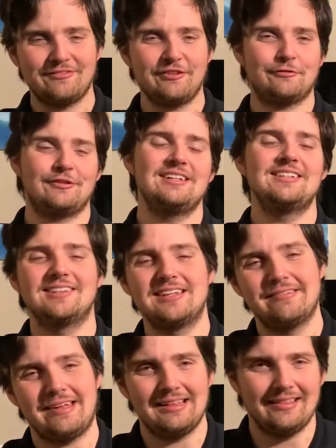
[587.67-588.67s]
Feel free to
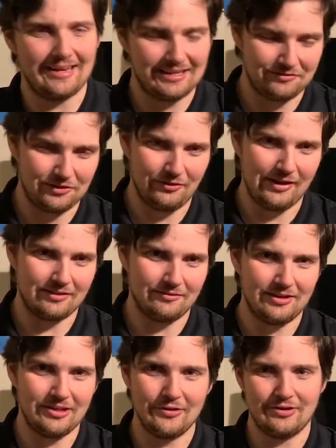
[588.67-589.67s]
leave a like if you liked the
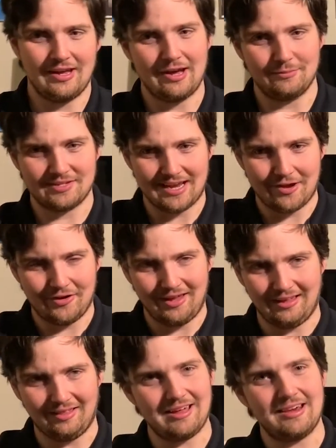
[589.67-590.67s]
video. It helps out
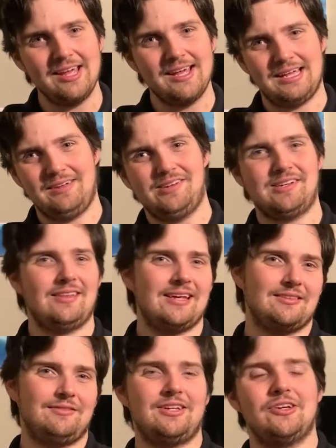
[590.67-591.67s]
a lot. If you didn't like
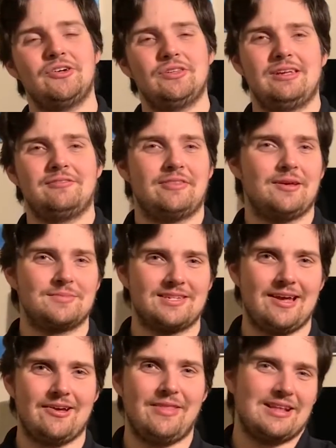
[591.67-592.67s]
the video, leave a thumbs
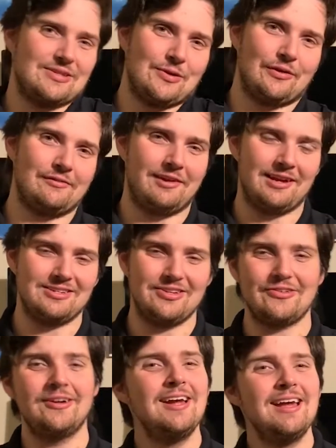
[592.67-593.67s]
down. That's totally fine
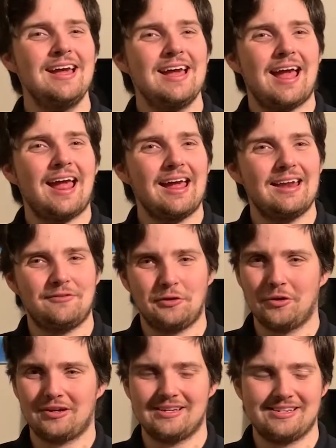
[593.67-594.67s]
too. And if you
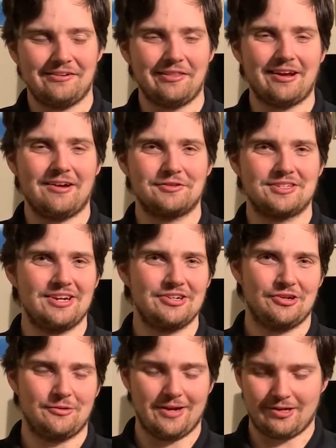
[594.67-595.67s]
want to continue the
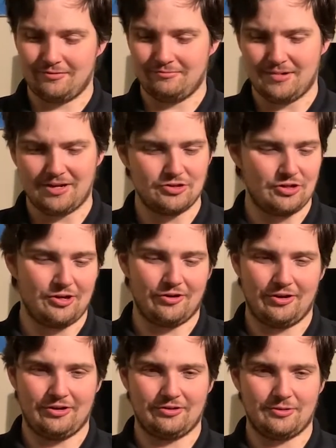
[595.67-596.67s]
conversation about
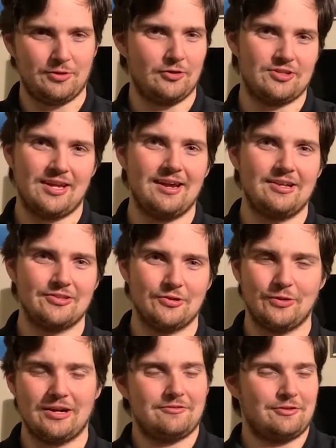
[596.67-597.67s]
engineering, computer science, or
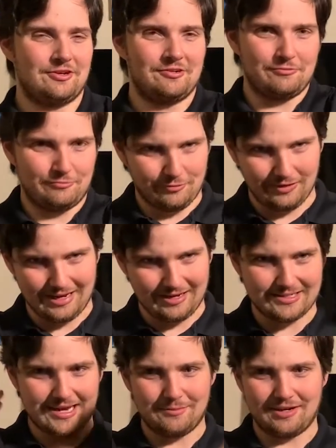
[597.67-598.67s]
whatever related
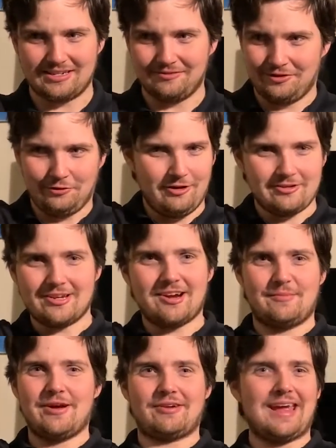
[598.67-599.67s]
topics, if you want to talk
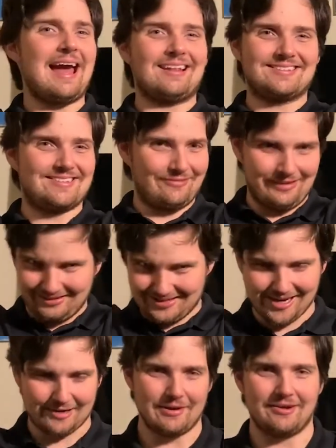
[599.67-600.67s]
about cats, we can
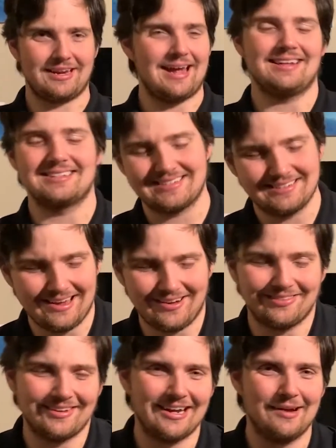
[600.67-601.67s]
talk about cats down
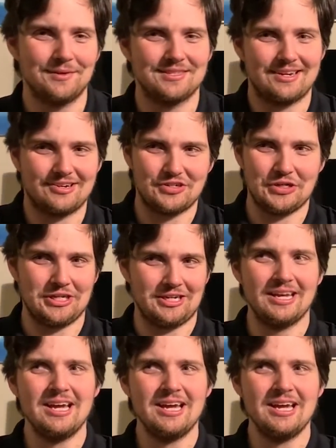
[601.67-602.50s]
in the comment section. And